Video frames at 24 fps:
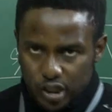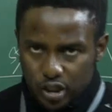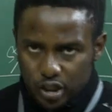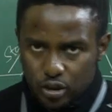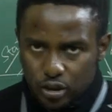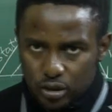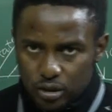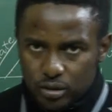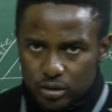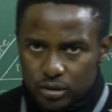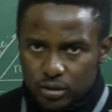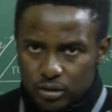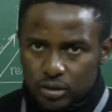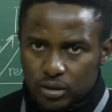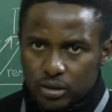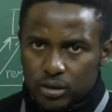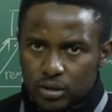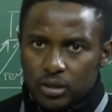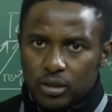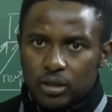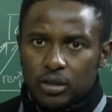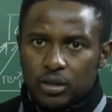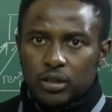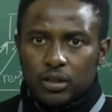
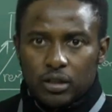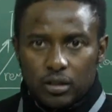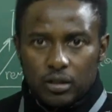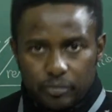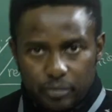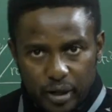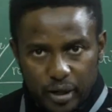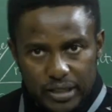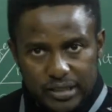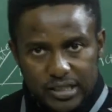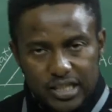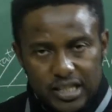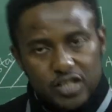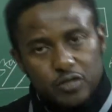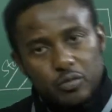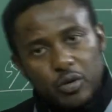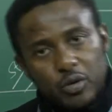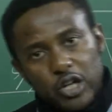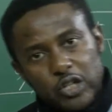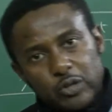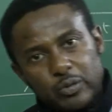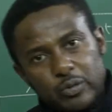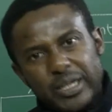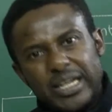0, but
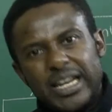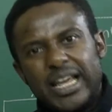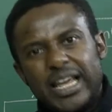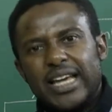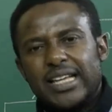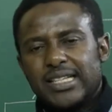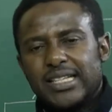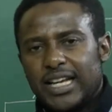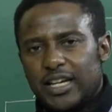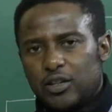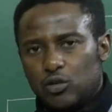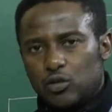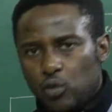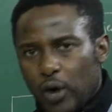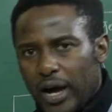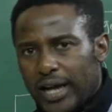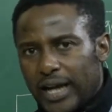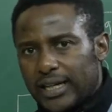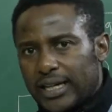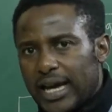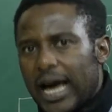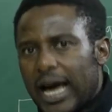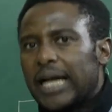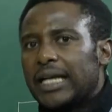it must be less than
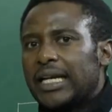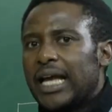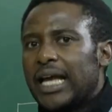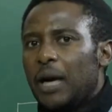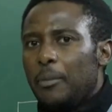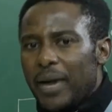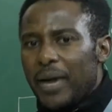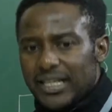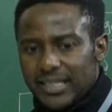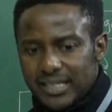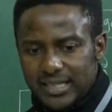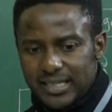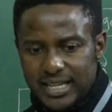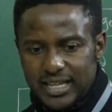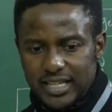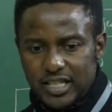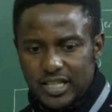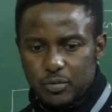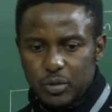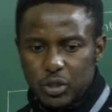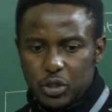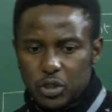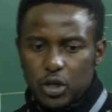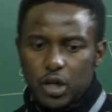1. And that makes
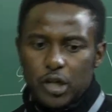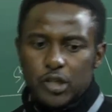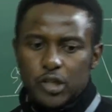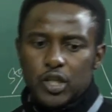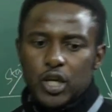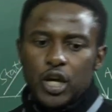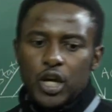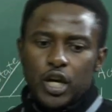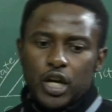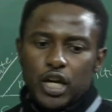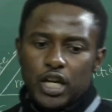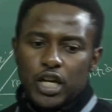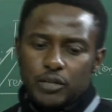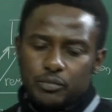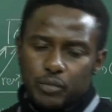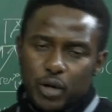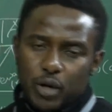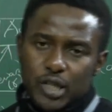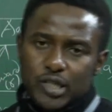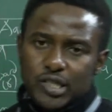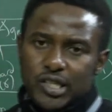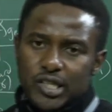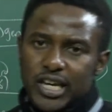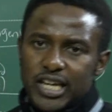sense because in
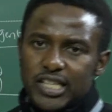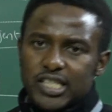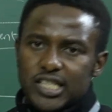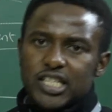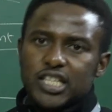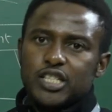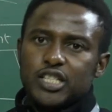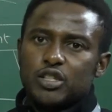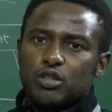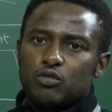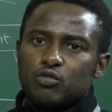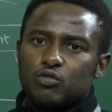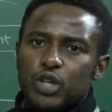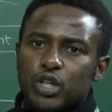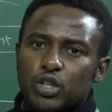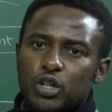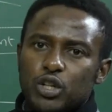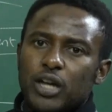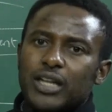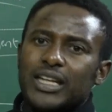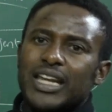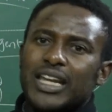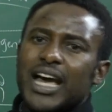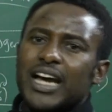most cases, we
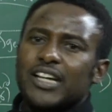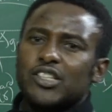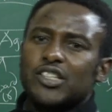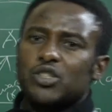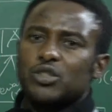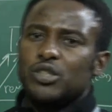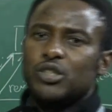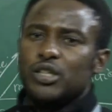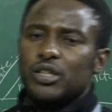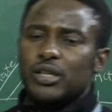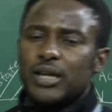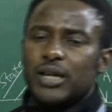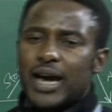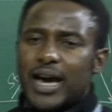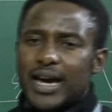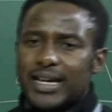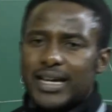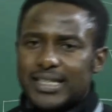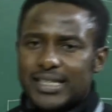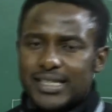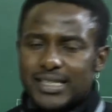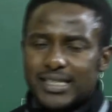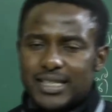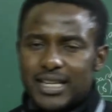don't actually
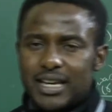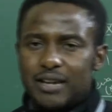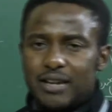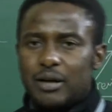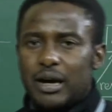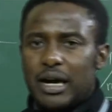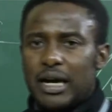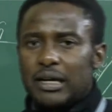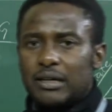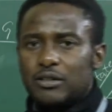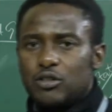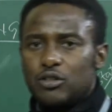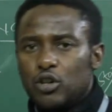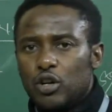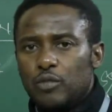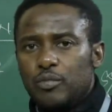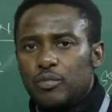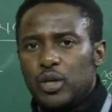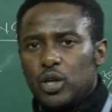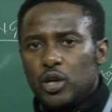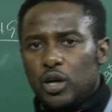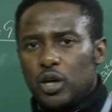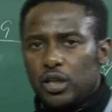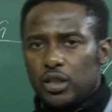
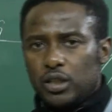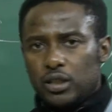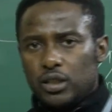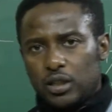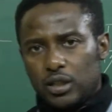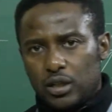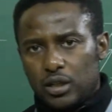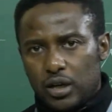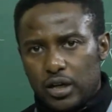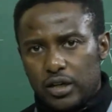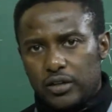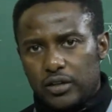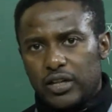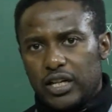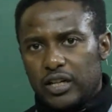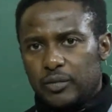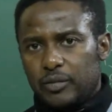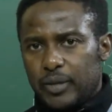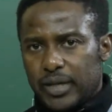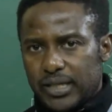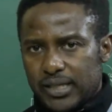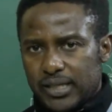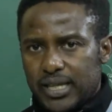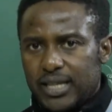go beyond
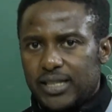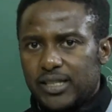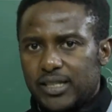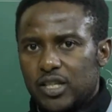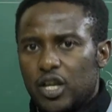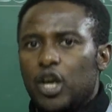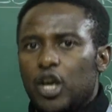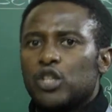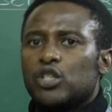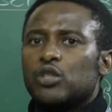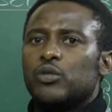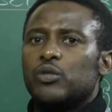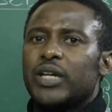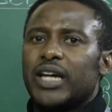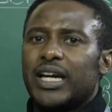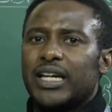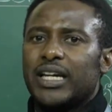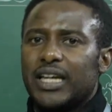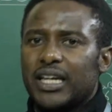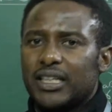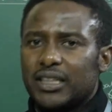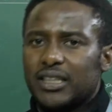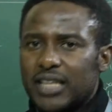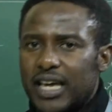100%. So you
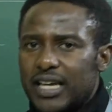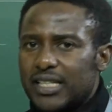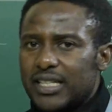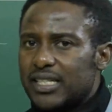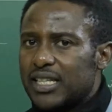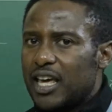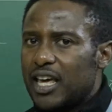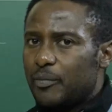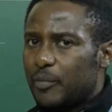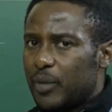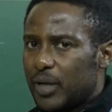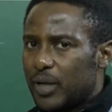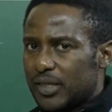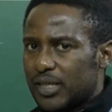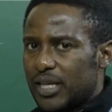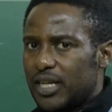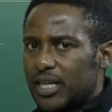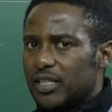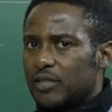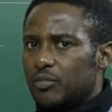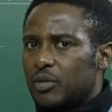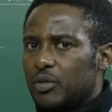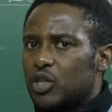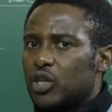can get
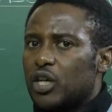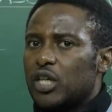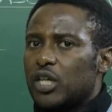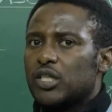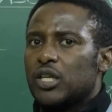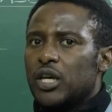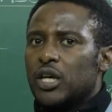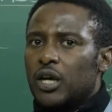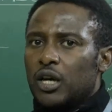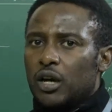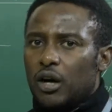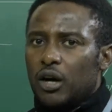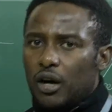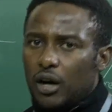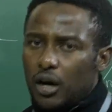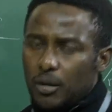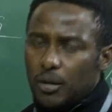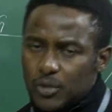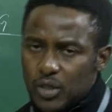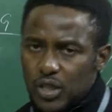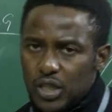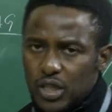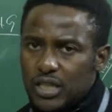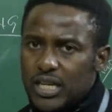99% because
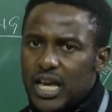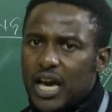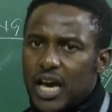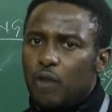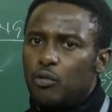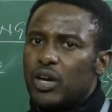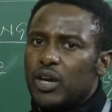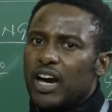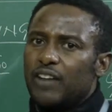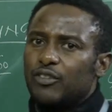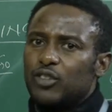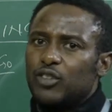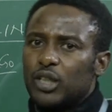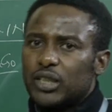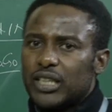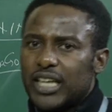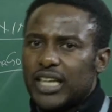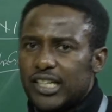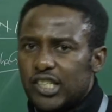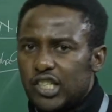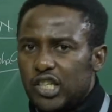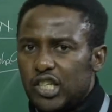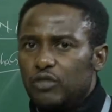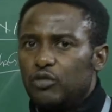up till now, we have
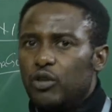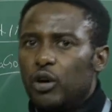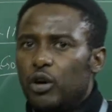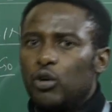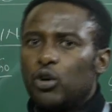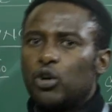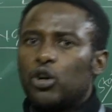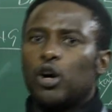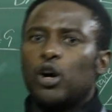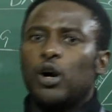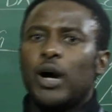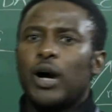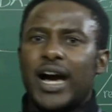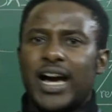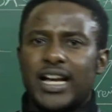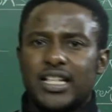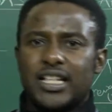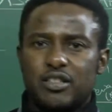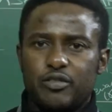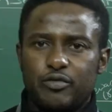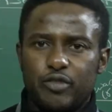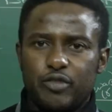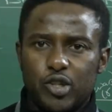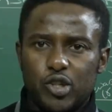not achieved what we call
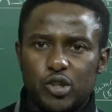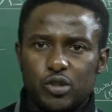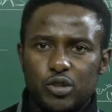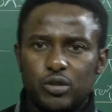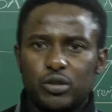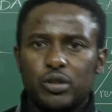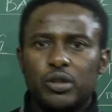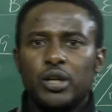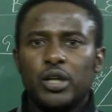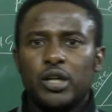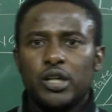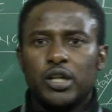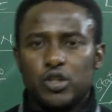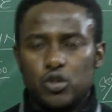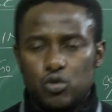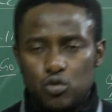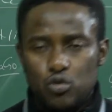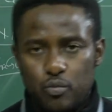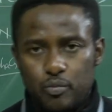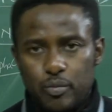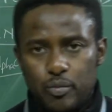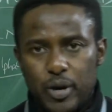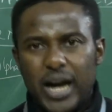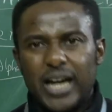artificial
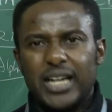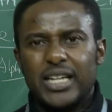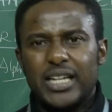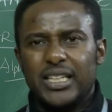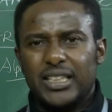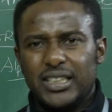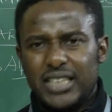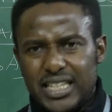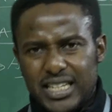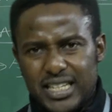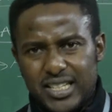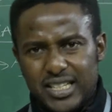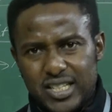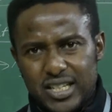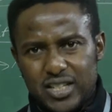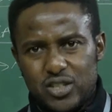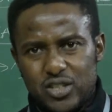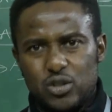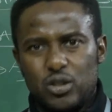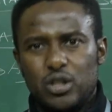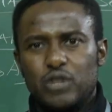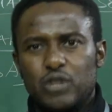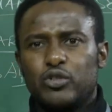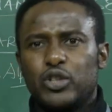super
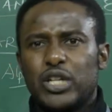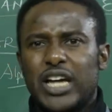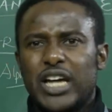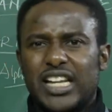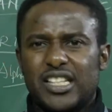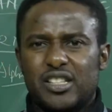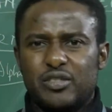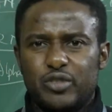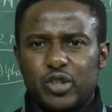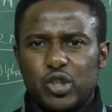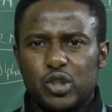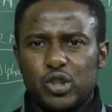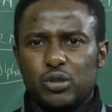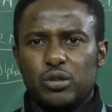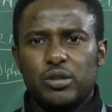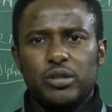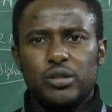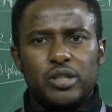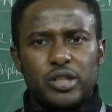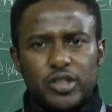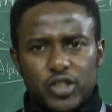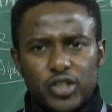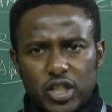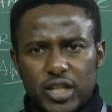intelligence or even
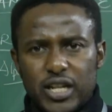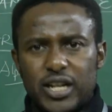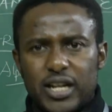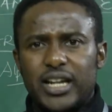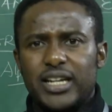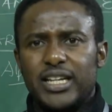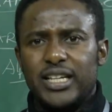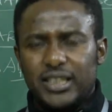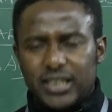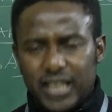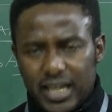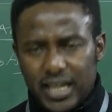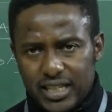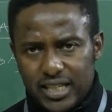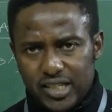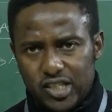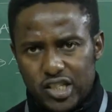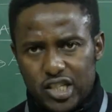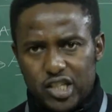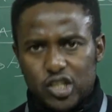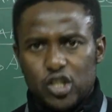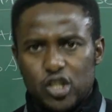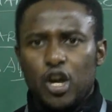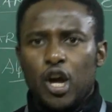artificial general
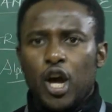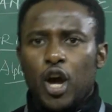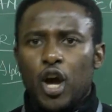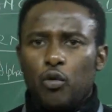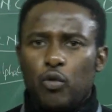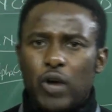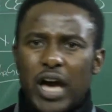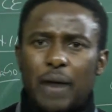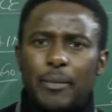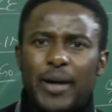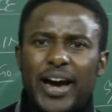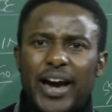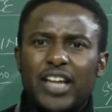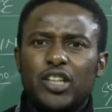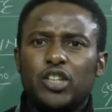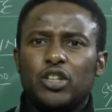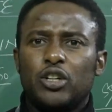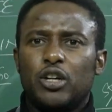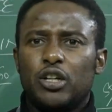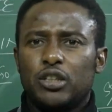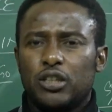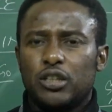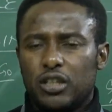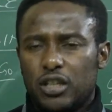intelligence, whereby
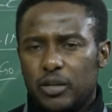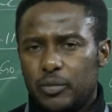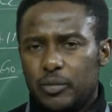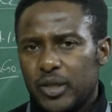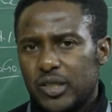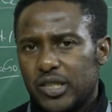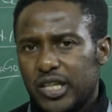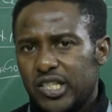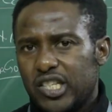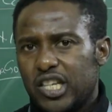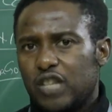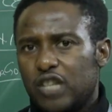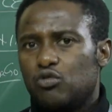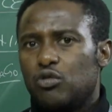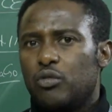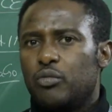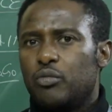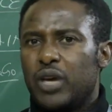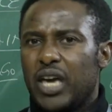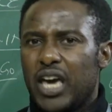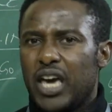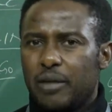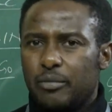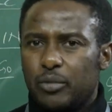the autonomous agent
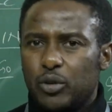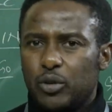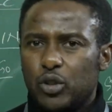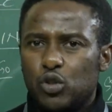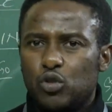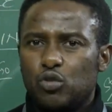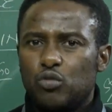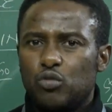will be able